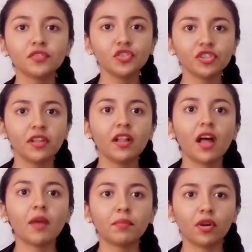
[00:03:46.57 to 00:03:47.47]
Functional
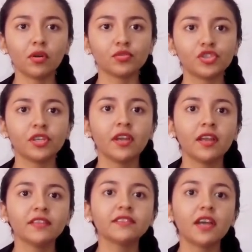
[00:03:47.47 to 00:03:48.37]
approach.
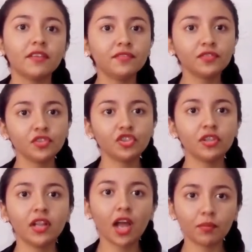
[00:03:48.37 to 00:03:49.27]
The
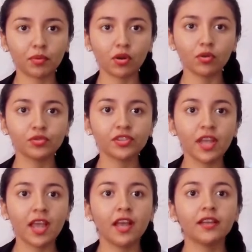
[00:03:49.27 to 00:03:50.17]
functional approach
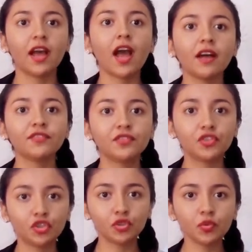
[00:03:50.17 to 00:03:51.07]

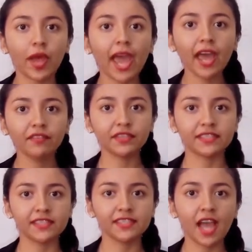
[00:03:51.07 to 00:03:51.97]
has two
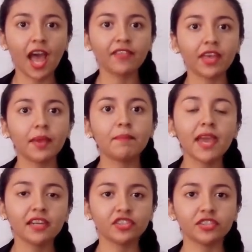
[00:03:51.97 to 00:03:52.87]
emphases have
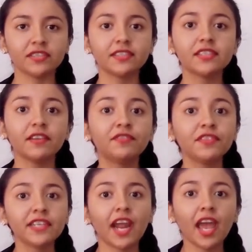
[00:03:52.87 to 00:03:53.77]
emerged. The
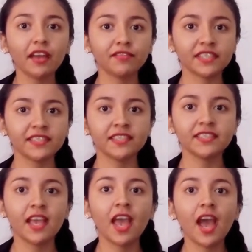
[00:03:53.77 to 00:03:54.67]
first
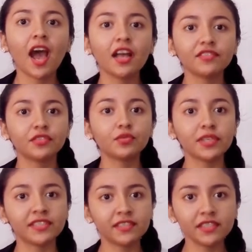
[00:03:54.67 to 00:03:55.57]
emphasis has
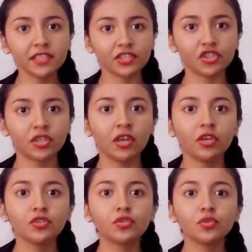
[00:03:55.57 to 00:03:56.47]
research
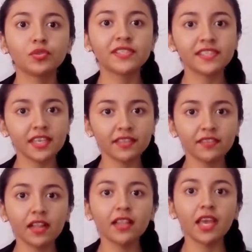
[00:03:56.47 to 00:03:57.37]
to see
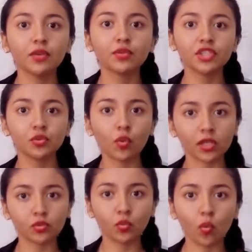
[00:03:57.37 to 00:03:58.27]
the language
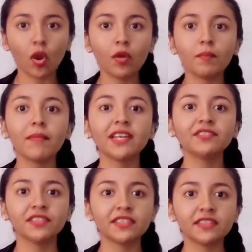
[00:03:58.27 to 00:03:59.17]
was one
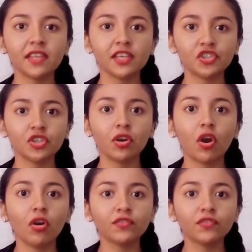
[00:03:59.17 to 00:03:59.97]
manifestation